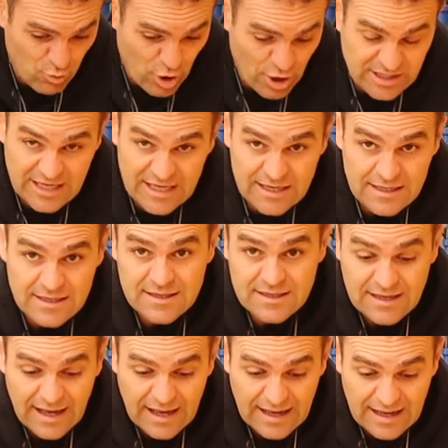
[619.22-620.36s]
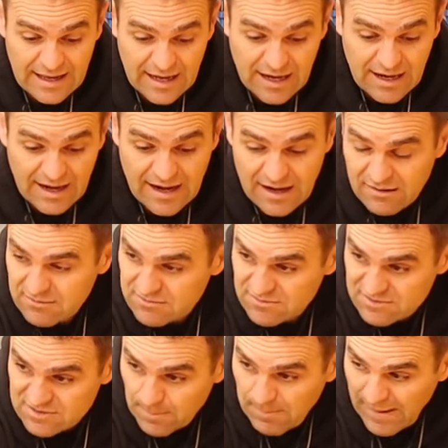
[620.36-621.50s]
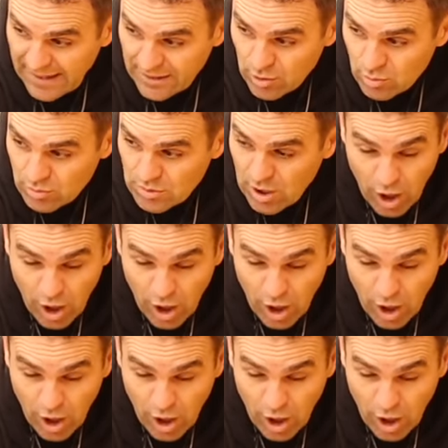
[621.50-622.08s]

working, the pedal